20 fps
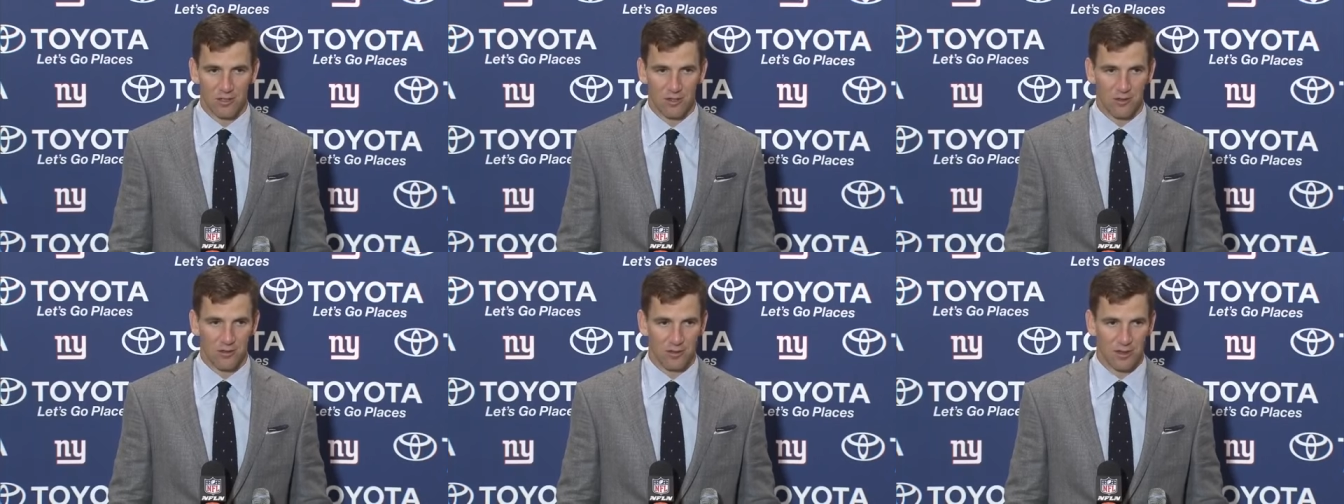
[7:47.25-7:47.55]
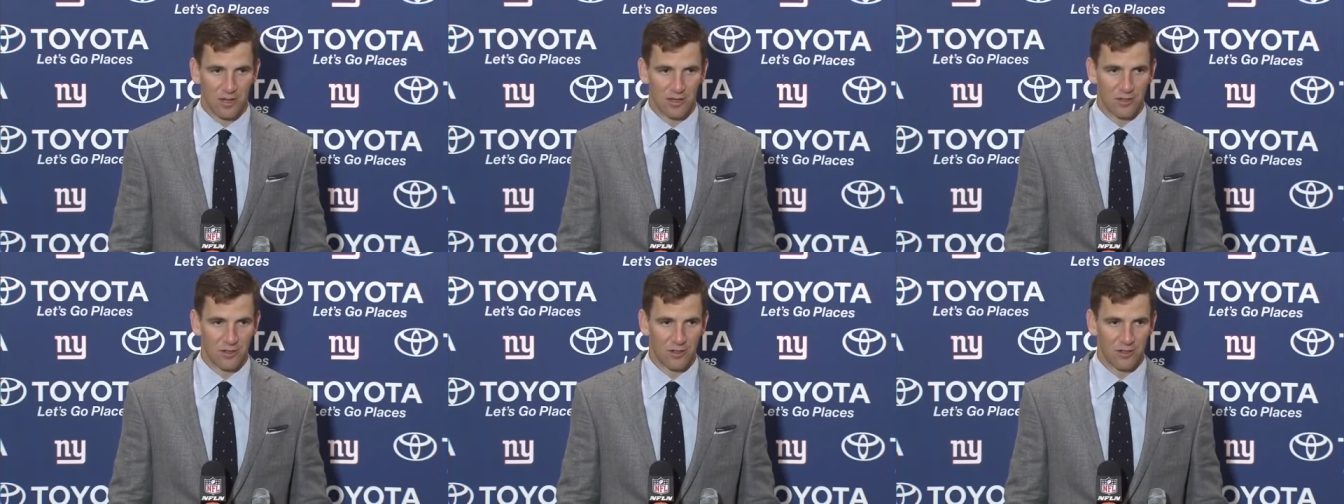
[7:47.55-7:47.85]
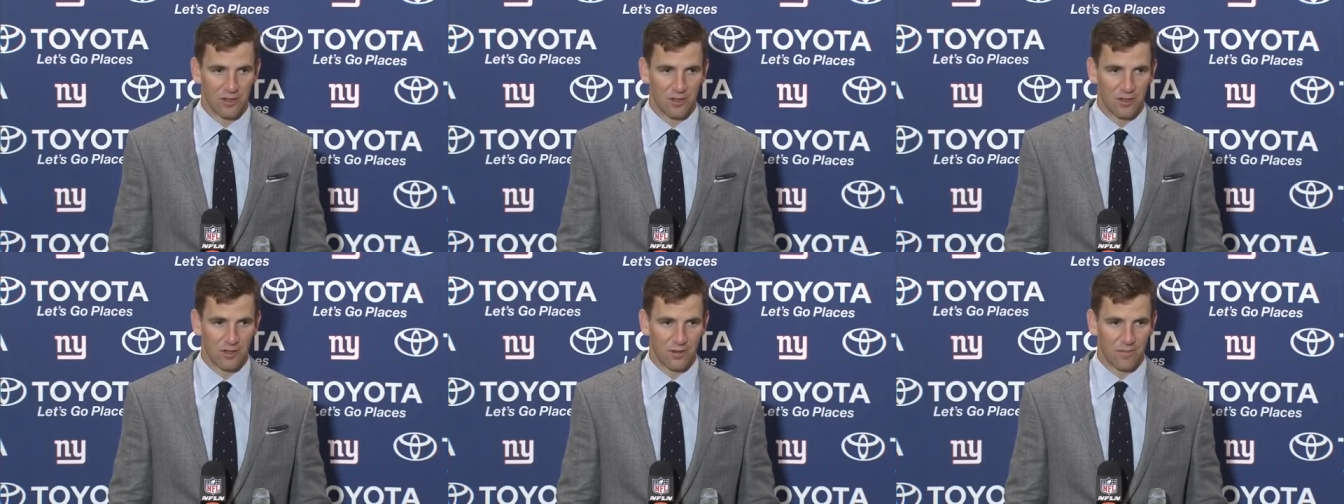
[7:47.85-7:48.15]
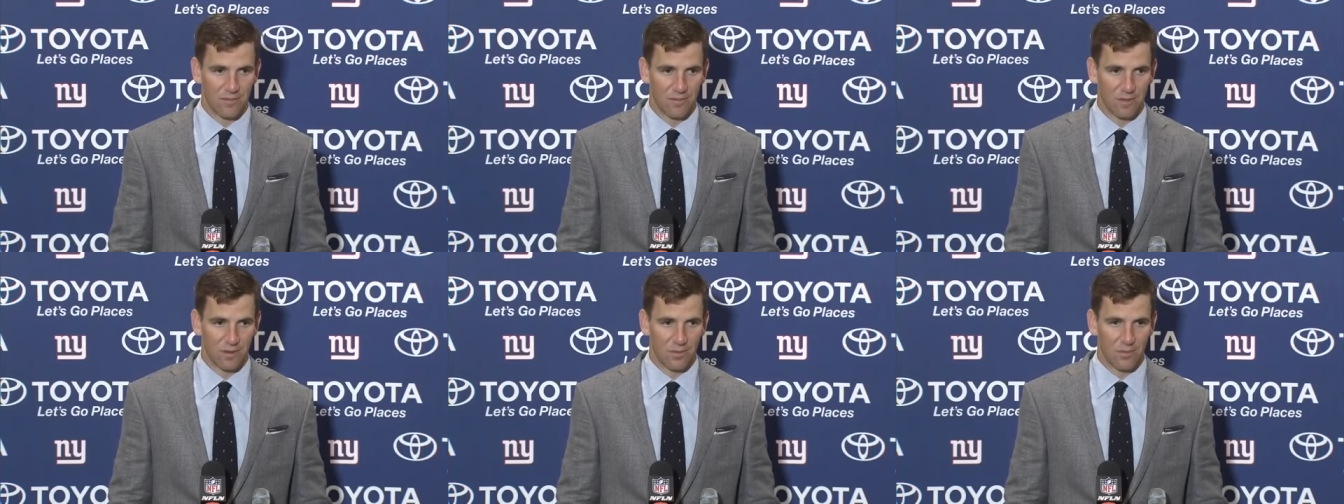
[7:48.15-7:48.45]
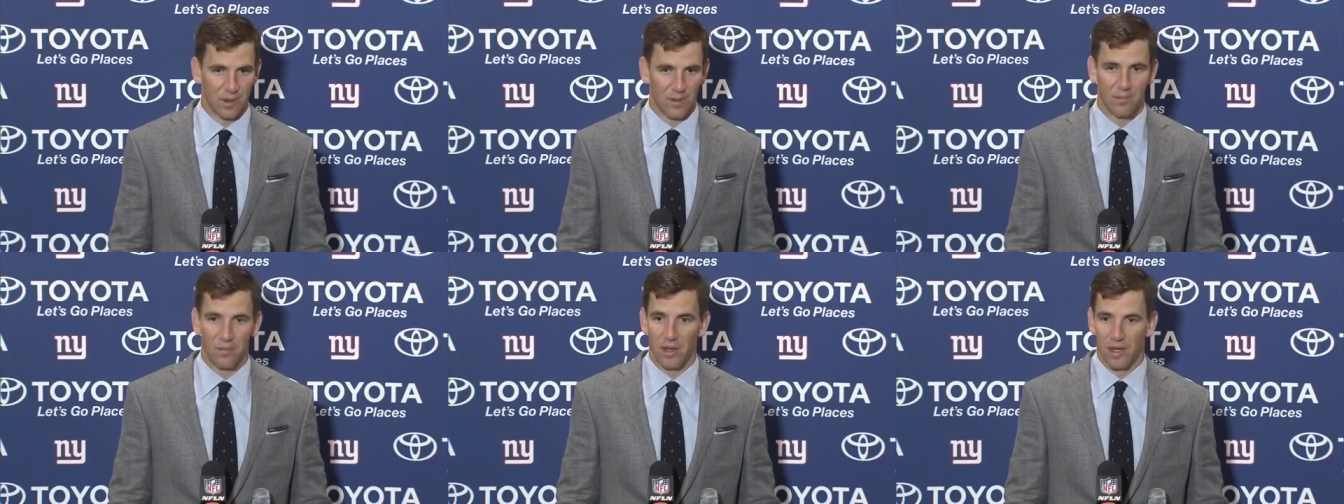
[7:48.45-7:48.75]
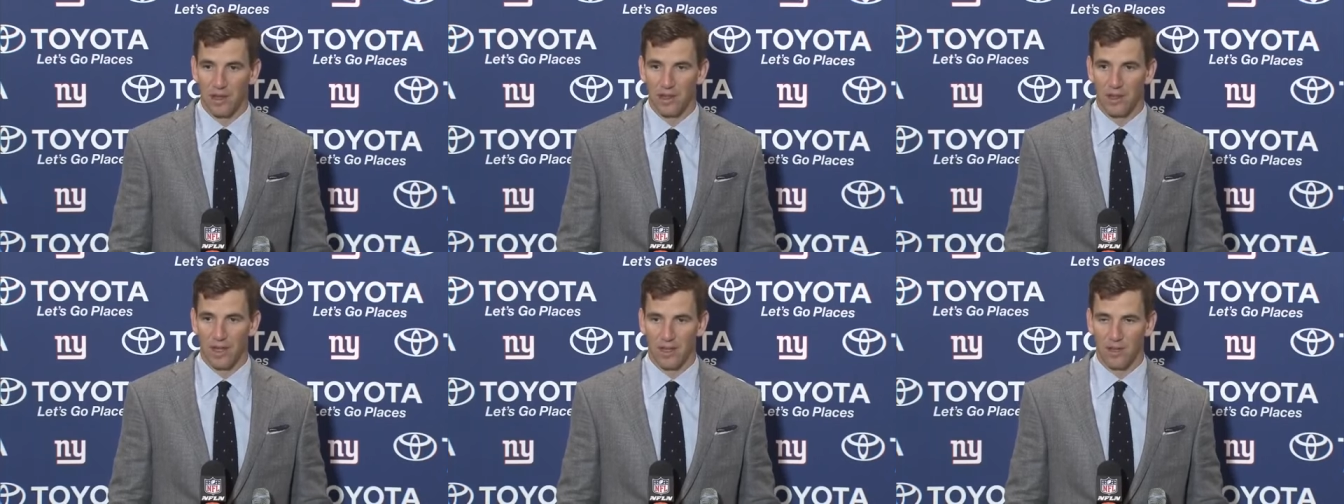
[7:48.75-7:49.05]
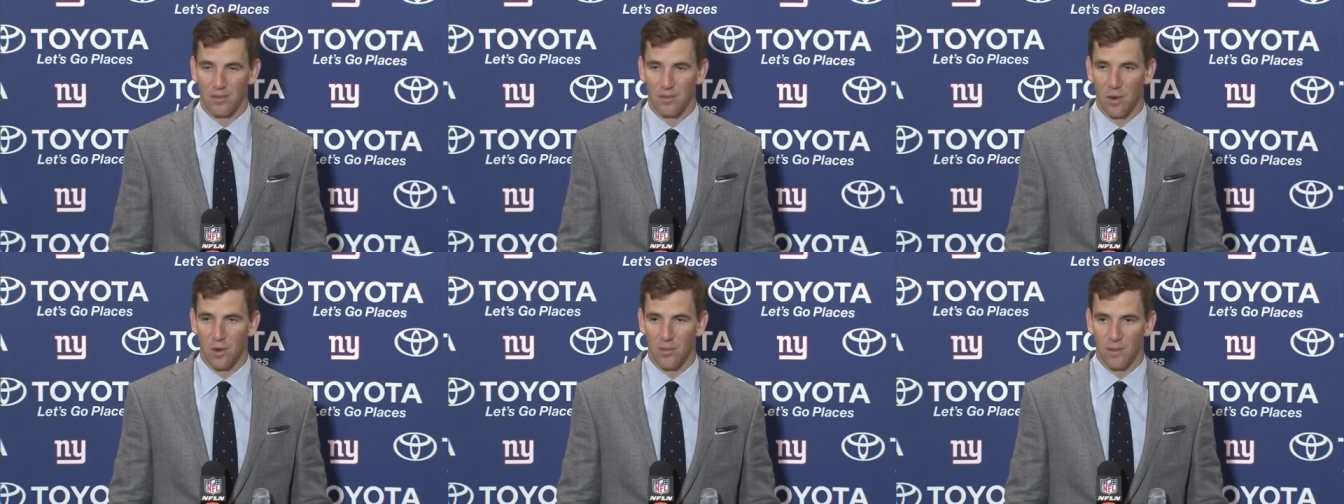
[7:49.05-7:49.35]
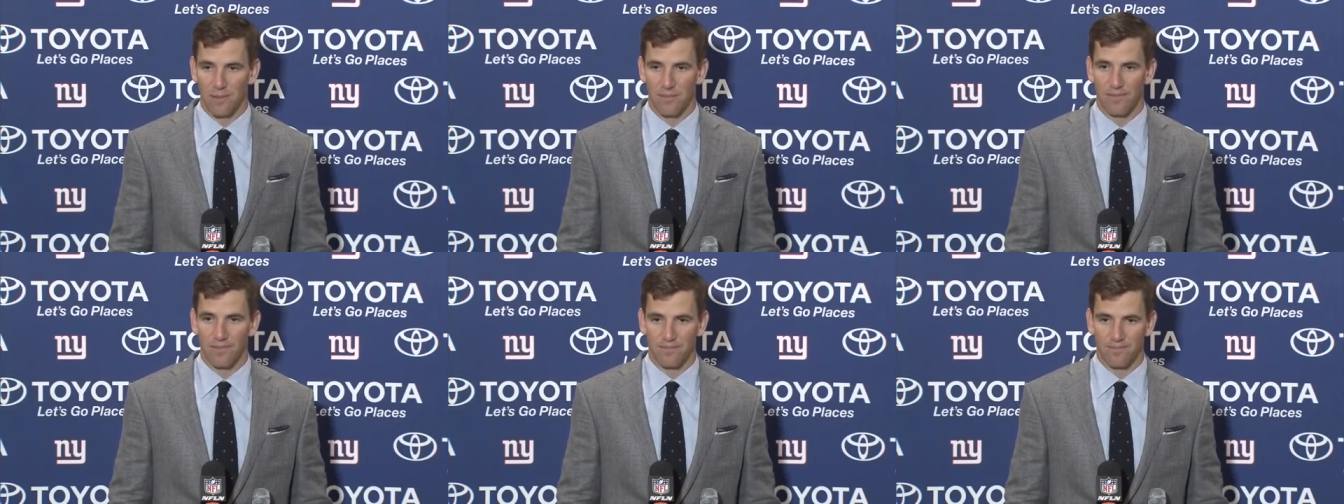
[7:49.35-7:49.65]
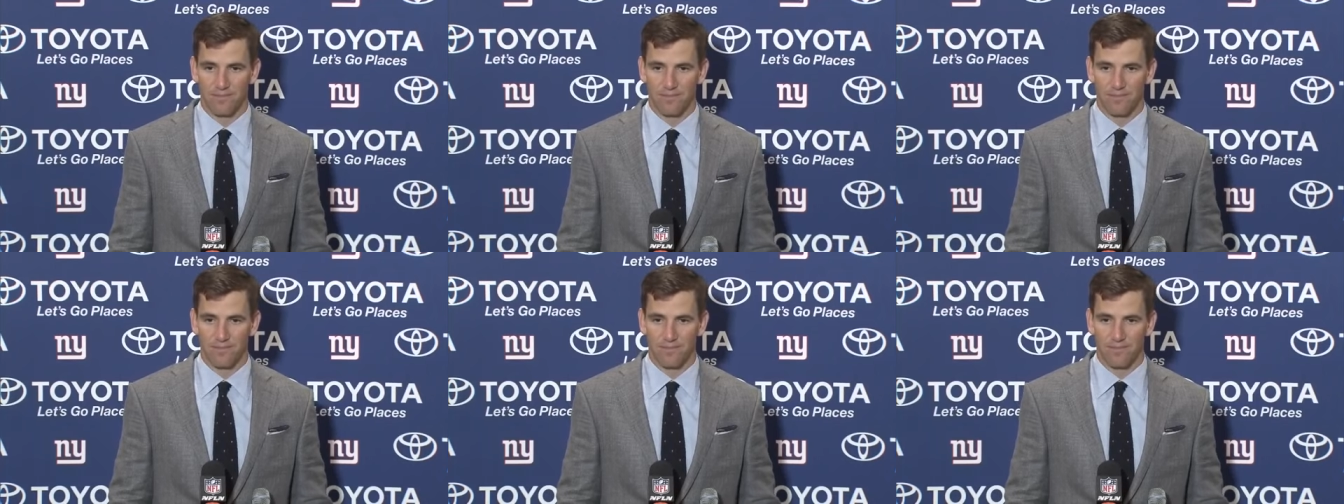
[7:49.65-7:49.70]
So nice, you know, big play at the moment.